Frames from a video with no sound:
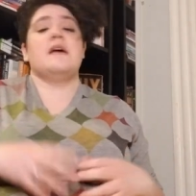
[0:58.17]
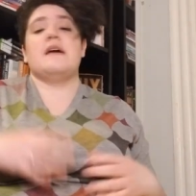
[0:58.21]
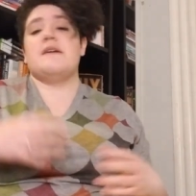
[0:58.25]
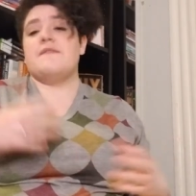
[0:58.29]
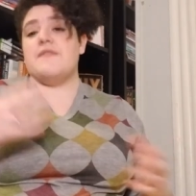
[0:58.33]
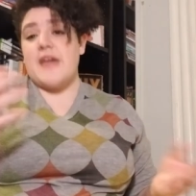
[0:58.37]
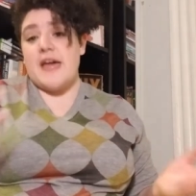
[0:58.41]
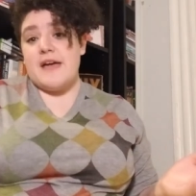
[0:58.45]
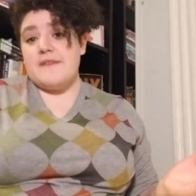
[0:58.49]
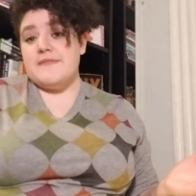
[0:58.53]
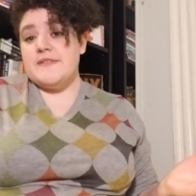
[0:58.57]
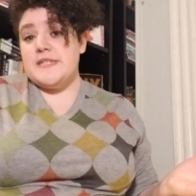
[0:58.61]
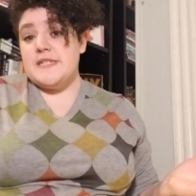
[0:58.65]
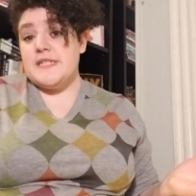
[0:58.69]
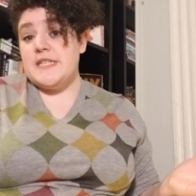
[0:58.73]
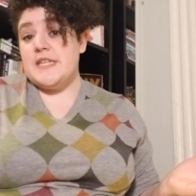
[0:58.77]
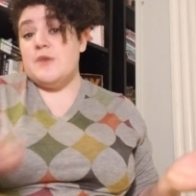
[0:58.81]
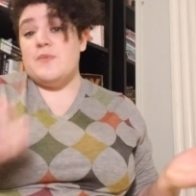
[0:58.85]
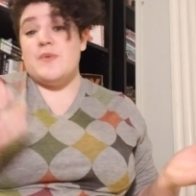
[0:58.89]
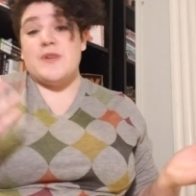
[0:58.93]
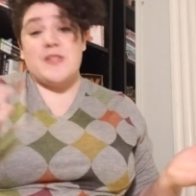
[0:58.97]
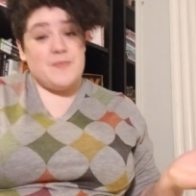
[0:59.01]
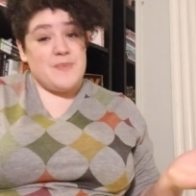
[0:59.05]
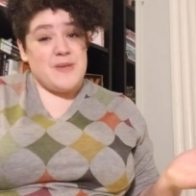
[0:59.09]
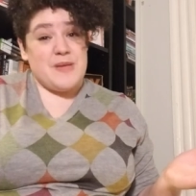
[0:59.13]
If the FCC
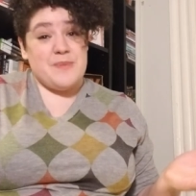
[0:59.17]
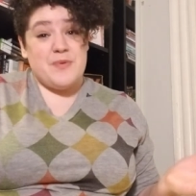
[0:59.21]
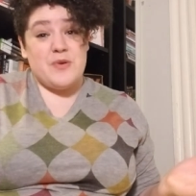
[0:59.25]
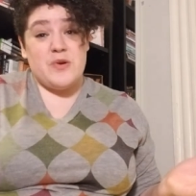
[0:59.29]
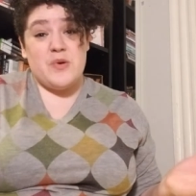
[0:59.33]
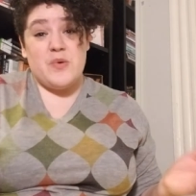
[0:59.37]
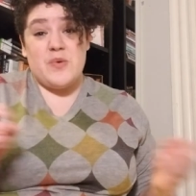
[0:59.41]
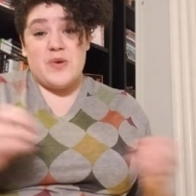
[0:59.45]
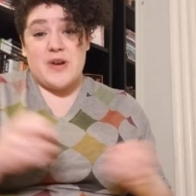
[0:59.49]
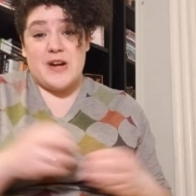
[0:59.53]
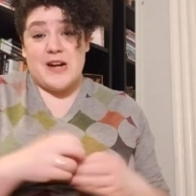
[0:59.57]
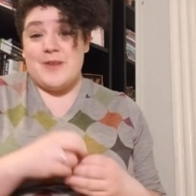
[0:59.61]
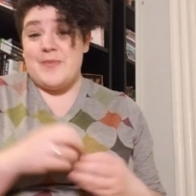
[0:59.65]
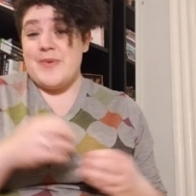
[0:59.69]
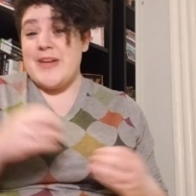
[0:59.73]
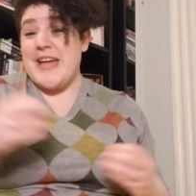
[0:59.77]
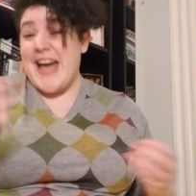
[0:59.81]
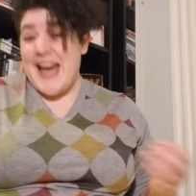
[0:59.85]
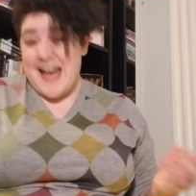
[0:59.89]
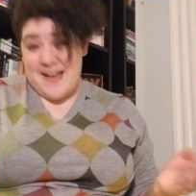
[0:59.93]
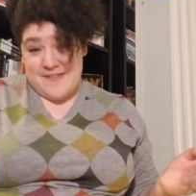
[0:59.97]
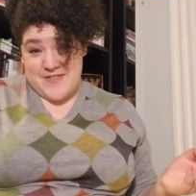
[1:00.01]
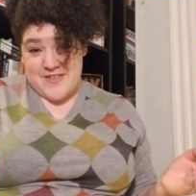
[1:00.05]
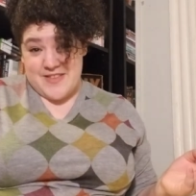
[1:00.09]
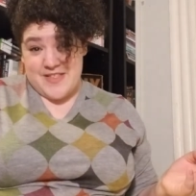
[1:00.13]
were the people who are going
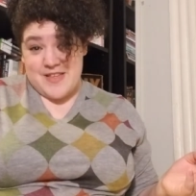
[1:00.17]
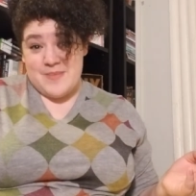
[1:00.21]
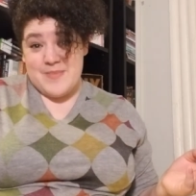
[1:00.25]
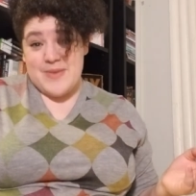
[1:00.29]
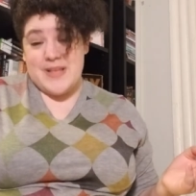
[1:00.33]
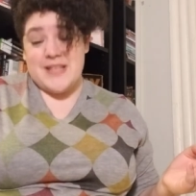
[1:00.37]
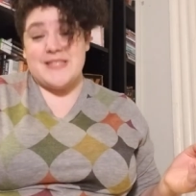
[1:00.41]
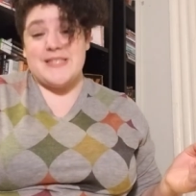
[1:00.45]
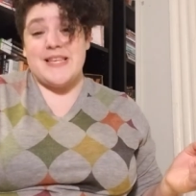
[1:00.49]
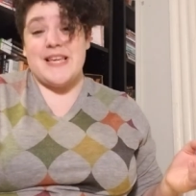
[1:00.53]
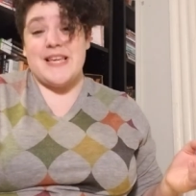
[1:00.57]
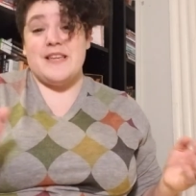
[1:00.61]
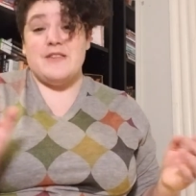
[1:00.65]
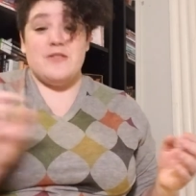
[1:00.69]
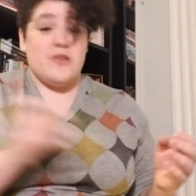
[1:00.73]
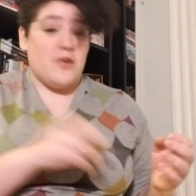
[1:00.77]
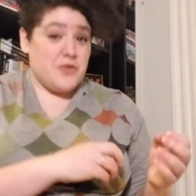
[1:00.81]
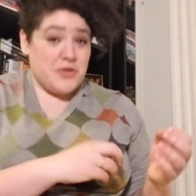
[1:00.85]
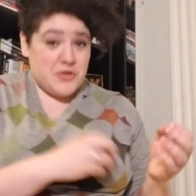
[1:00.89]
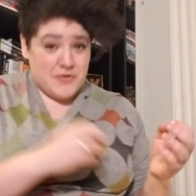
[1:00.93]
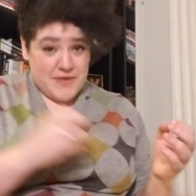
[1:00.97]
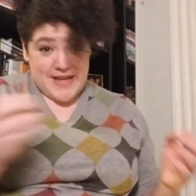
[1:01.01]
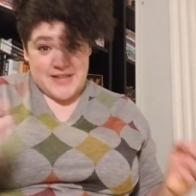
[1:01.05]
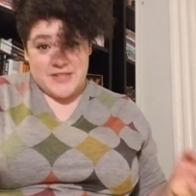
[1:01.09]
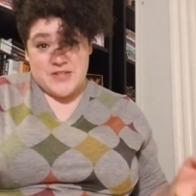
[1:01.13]
after them and saying, no,
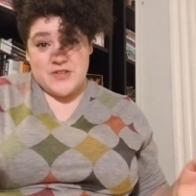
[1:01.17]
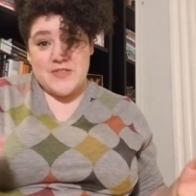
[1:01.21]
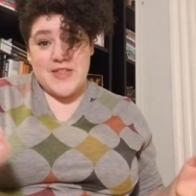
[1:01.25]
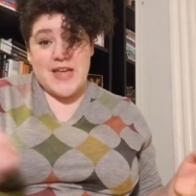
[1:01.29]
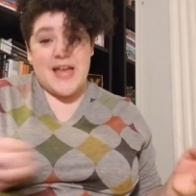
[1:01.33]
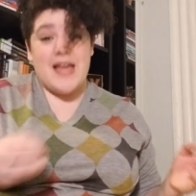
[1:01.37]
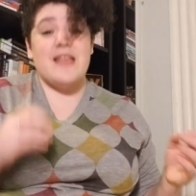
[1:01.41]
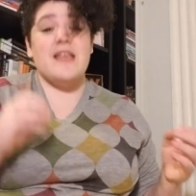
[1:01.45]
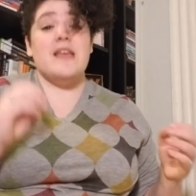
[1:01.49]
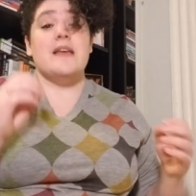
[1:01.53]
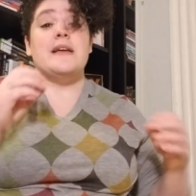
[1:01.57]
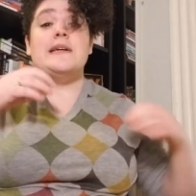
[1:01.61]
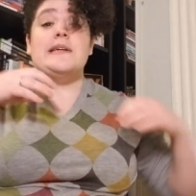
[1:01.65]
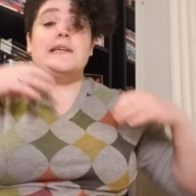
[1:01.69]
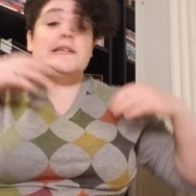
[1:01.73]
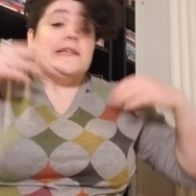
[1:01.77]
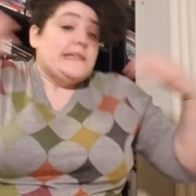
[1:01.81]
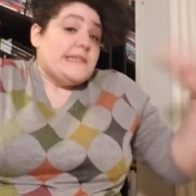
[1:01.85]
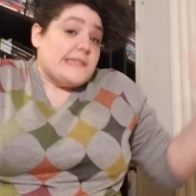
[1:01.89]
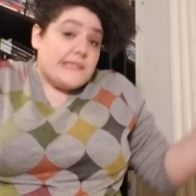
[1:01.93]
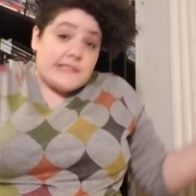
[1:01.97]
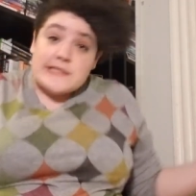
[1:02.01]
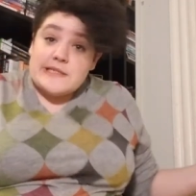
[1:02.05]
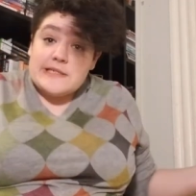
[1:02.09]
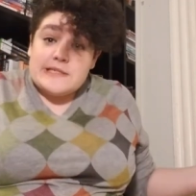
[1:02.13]
you can't do that,
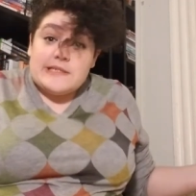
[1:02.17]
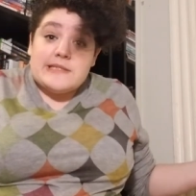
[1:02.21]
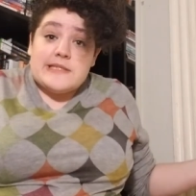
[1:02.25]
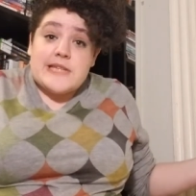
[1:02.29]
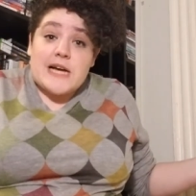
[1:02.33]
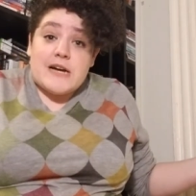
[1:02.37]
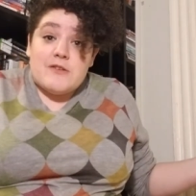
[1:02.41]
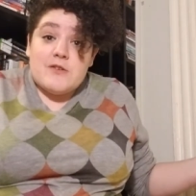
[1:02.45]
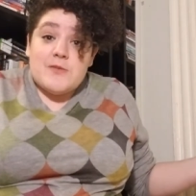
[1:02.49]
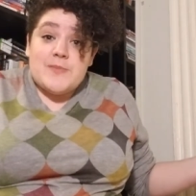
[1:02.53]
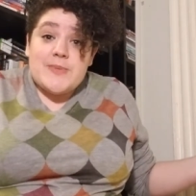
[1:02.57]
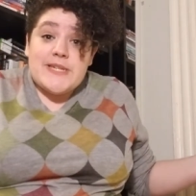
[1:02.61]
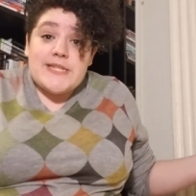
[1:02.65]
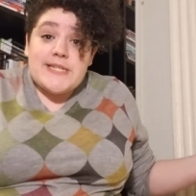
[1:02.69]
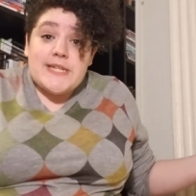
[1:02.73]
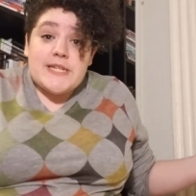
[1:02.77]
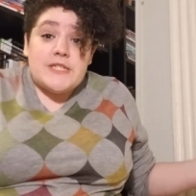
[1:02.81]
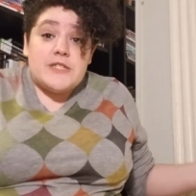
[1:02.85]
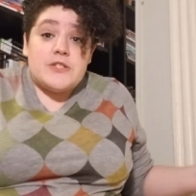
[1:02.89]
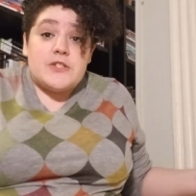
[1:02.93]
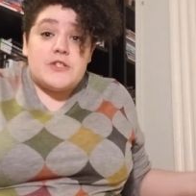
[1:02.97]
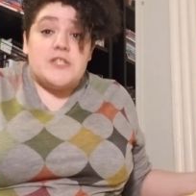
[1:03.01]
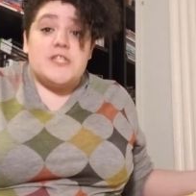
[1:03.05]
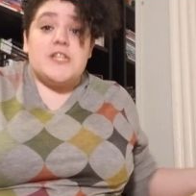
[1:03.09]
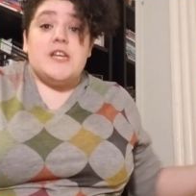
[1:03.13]
that would be
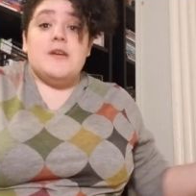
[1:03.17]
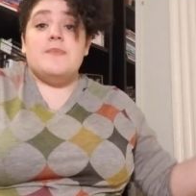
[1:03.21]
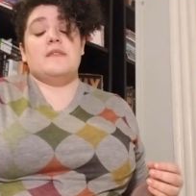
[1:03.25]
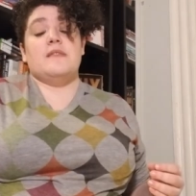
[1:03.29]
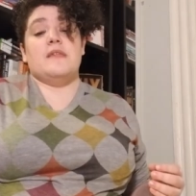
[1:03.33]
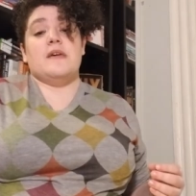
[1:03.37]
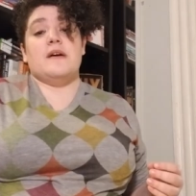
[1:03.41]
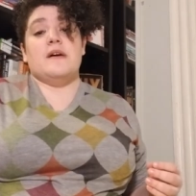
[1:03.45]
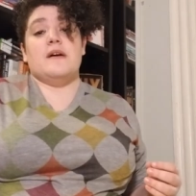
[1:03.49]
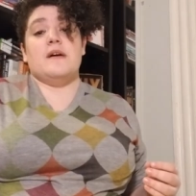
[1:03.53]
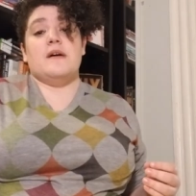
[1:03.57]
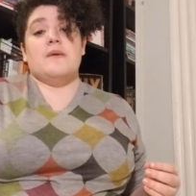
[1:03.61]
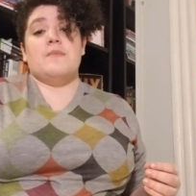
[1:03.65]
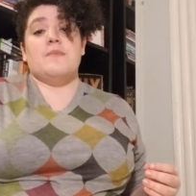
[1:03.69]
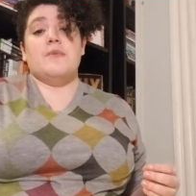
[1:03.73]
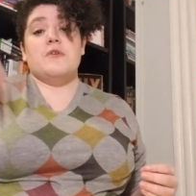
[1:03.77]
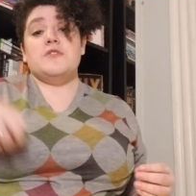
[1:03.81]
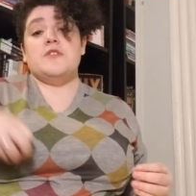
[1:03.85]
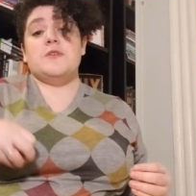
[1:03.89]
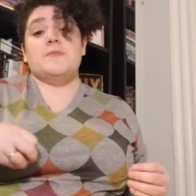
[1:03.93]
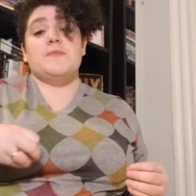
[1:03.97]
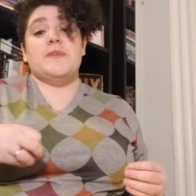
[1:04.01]
censorship. The motion